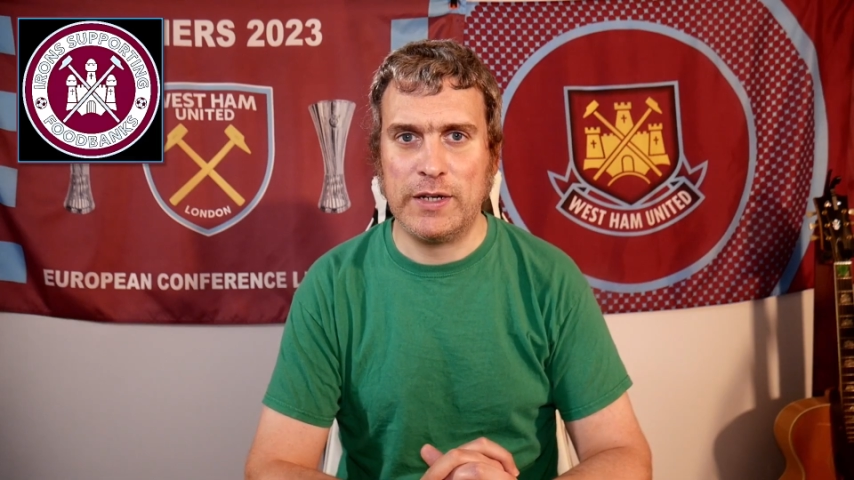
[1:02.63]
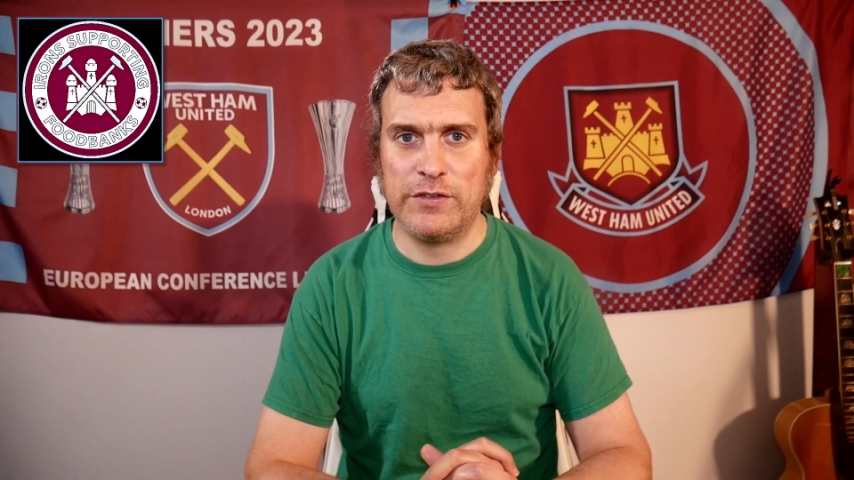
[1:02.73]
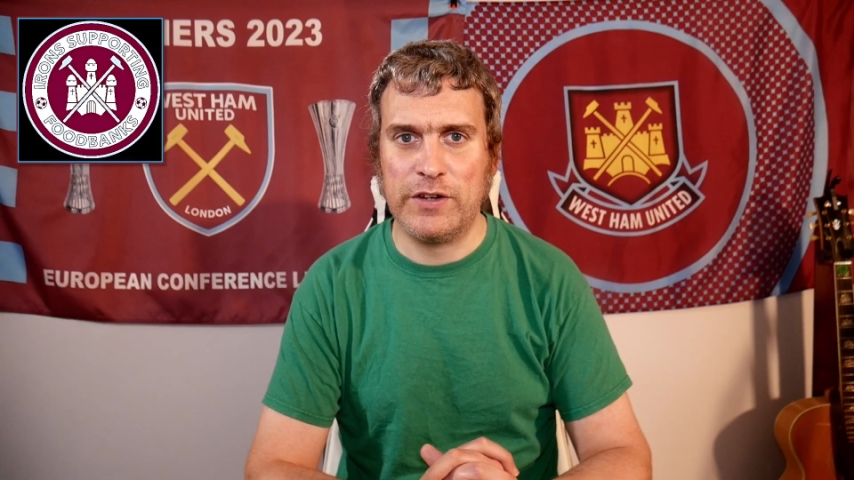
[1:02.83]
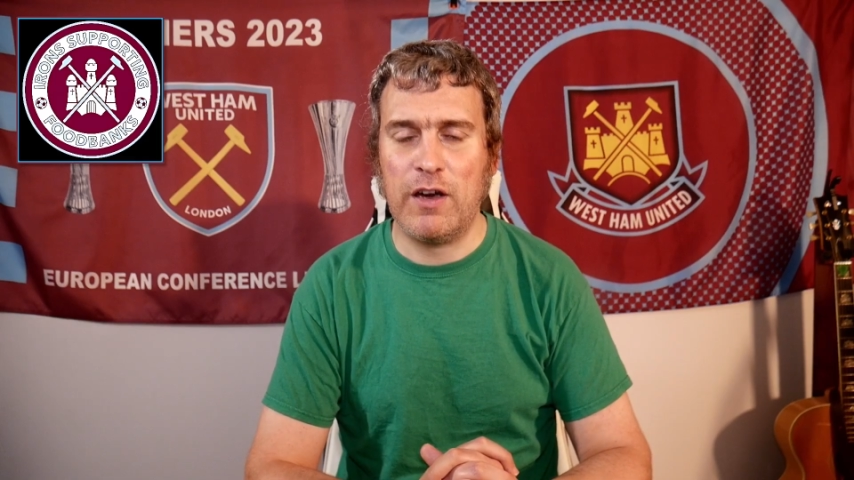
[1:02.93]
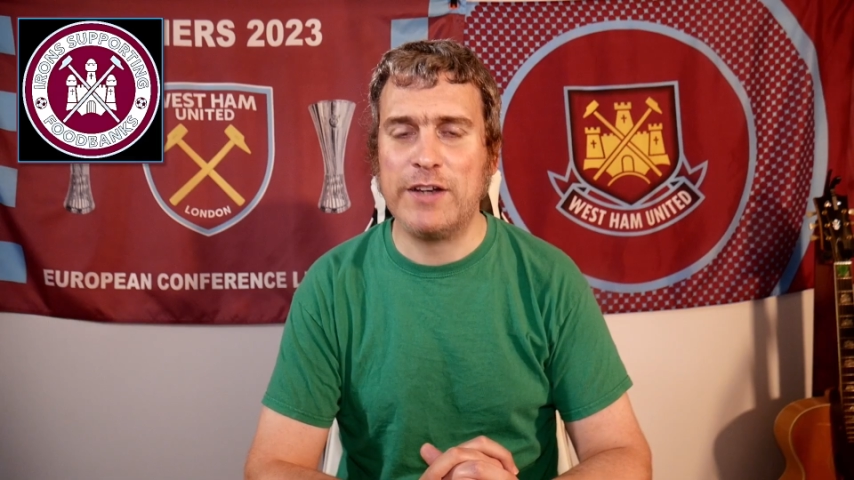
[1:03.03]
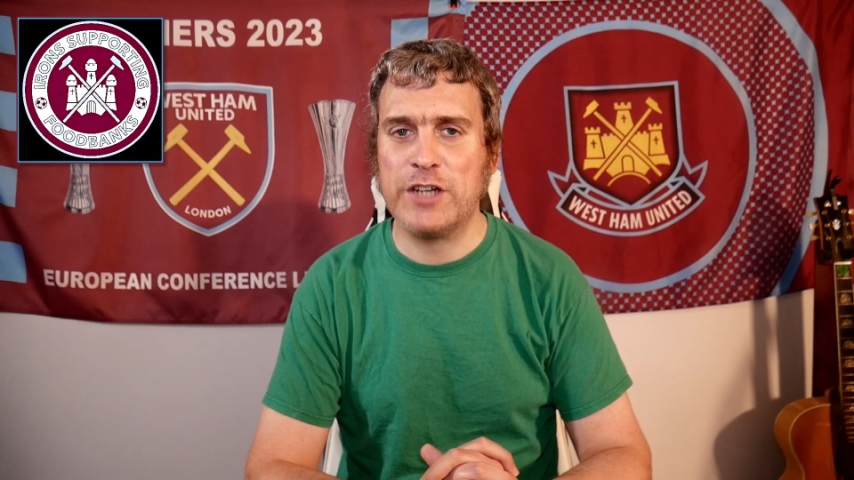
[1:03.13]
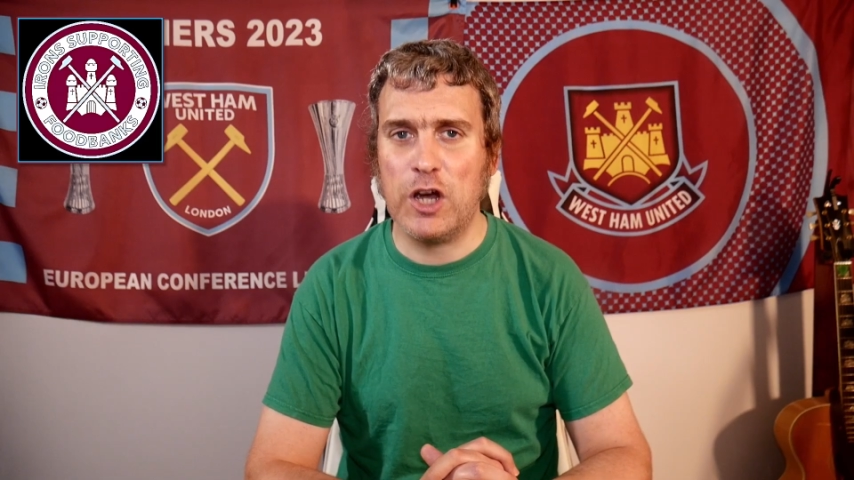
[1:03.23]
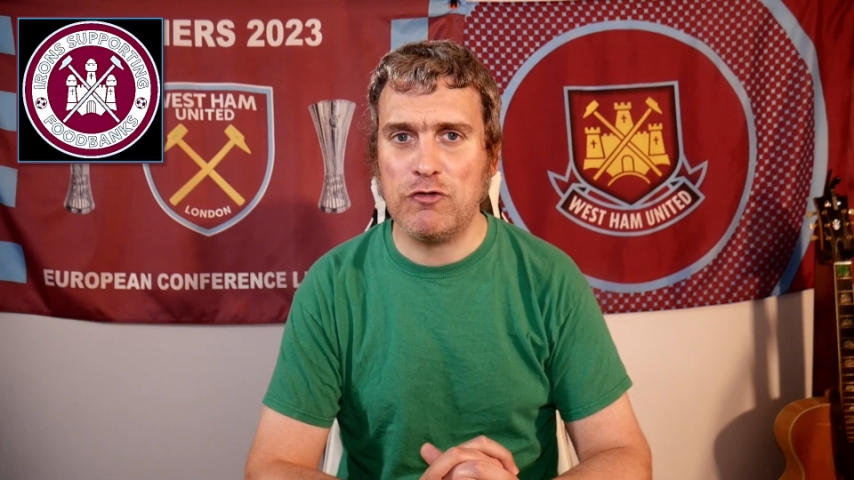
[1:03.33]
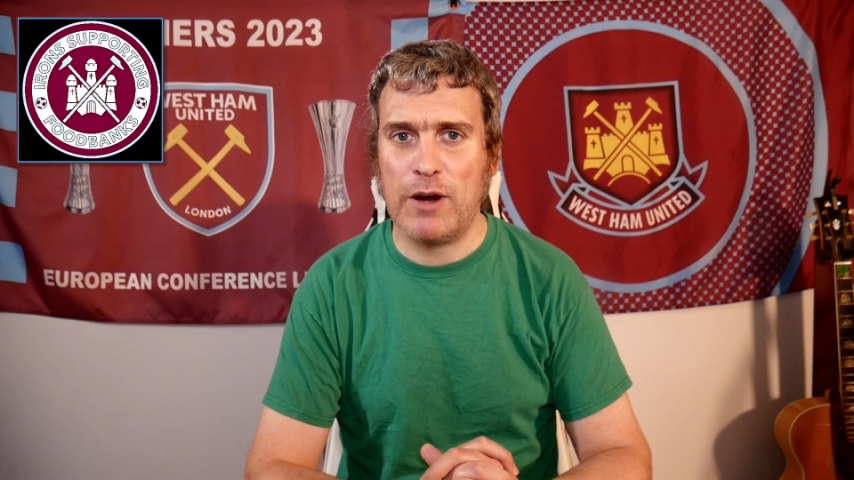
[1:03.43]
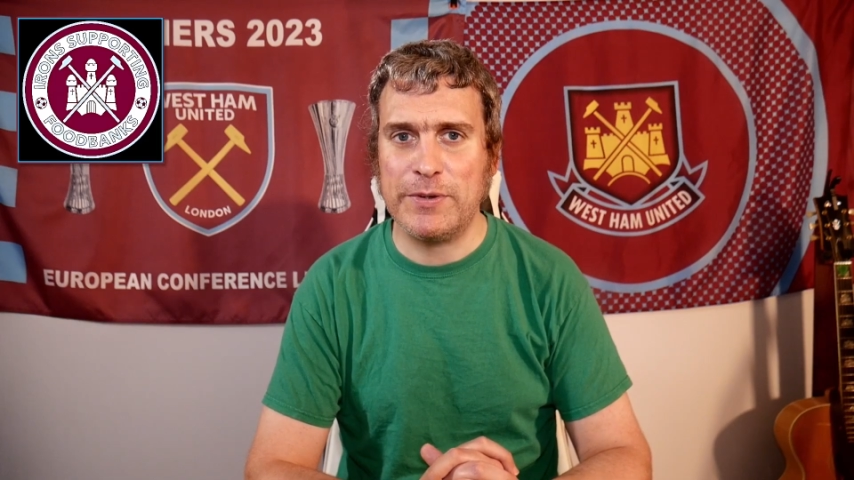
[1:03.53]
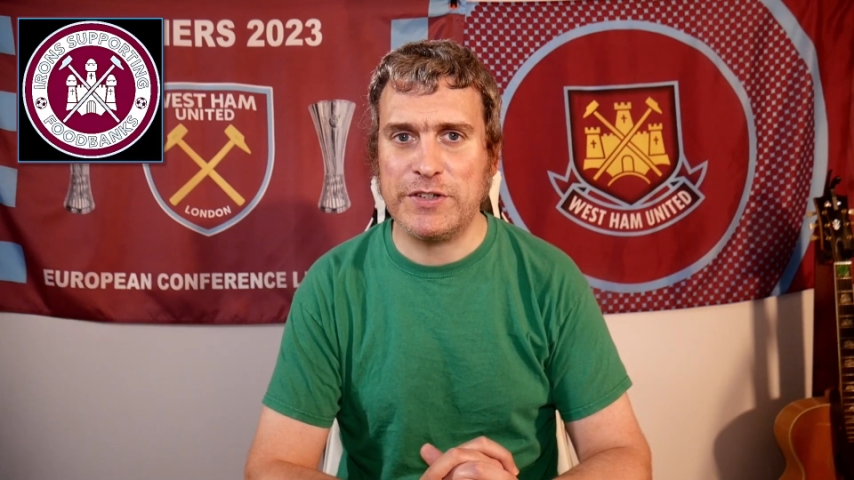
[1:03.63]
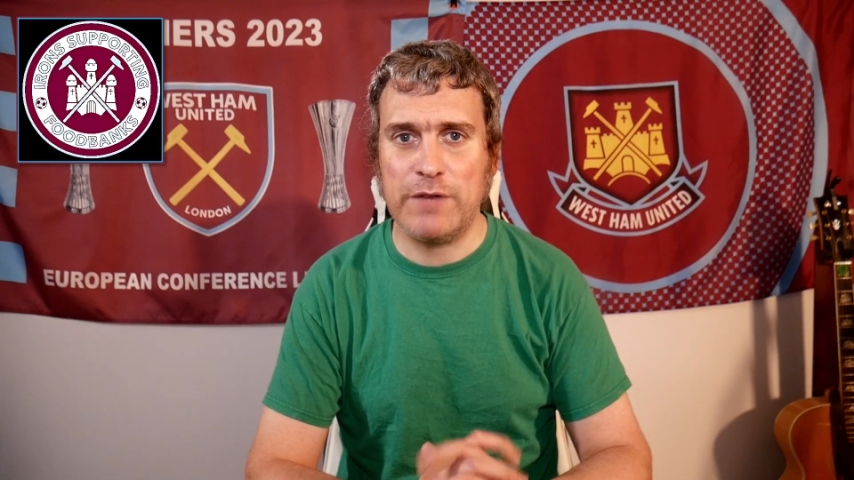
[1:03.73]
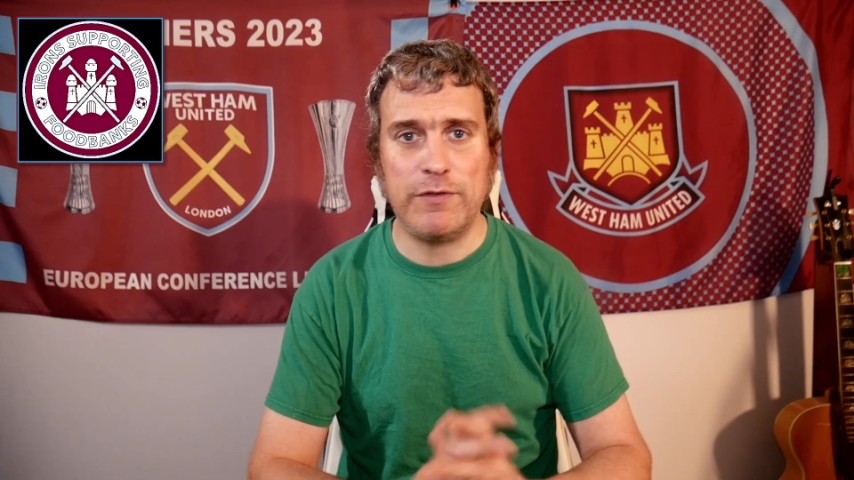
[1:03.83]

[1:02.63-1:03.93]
So guys, go grab yourself